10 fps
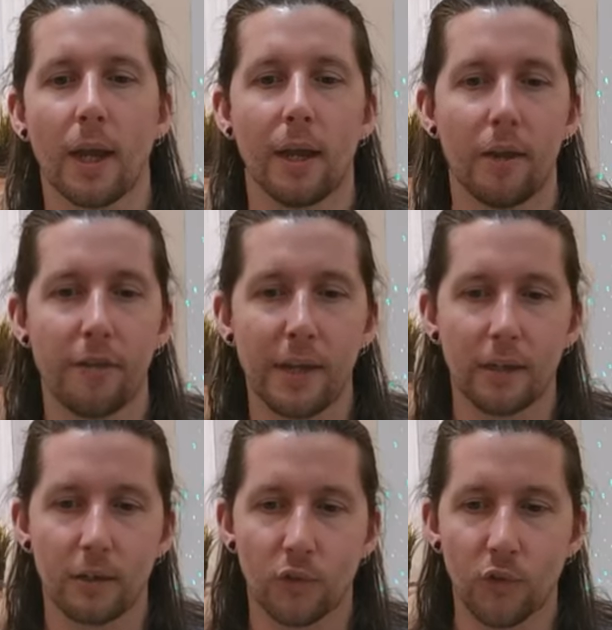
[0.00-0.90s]
And I
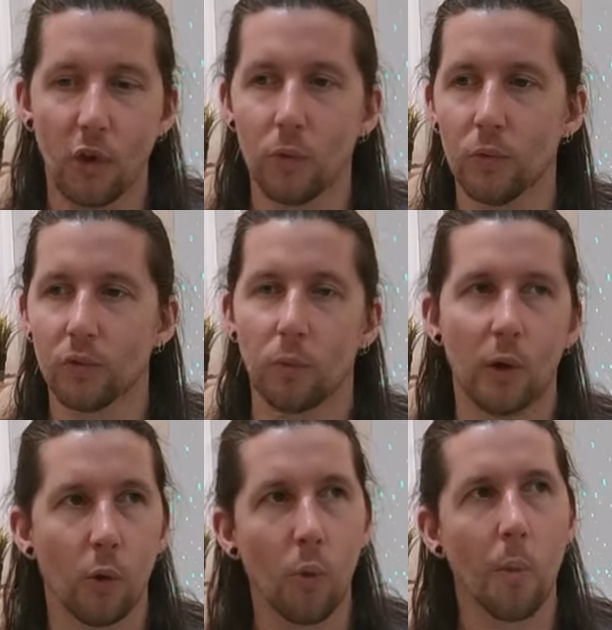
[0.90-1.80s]
think souls,
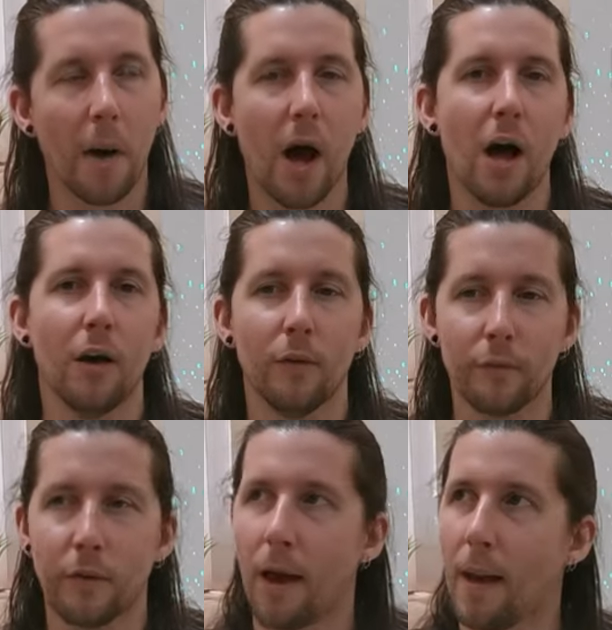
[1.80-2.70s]
we're all part
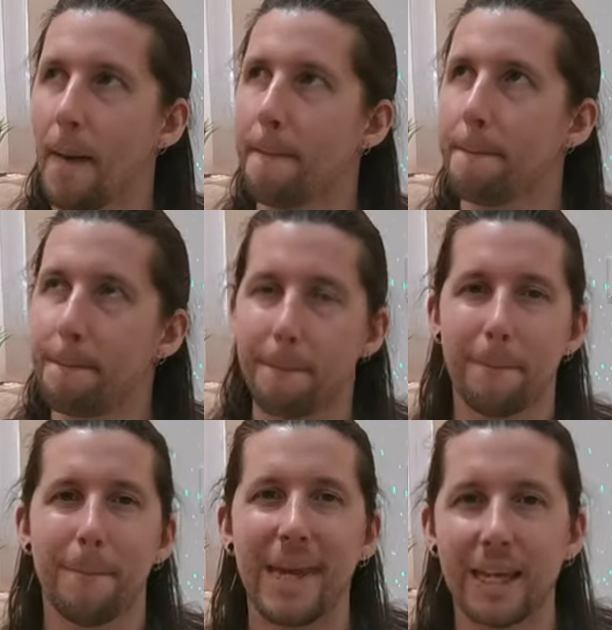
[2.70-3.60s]
of a
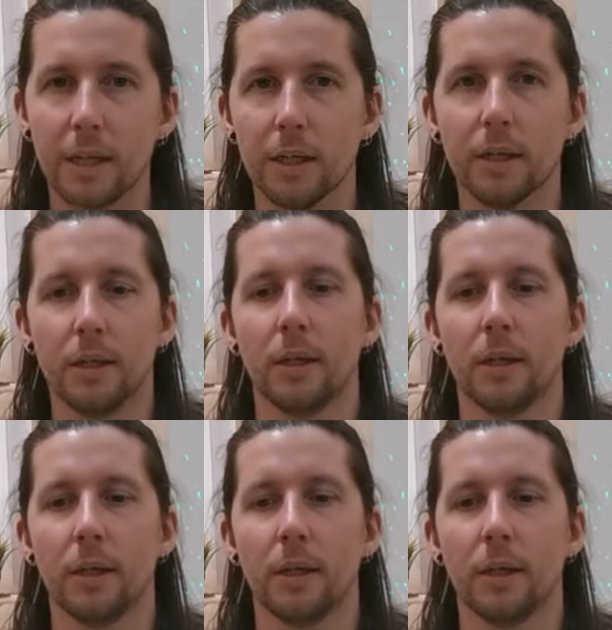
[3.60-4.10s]
bigger...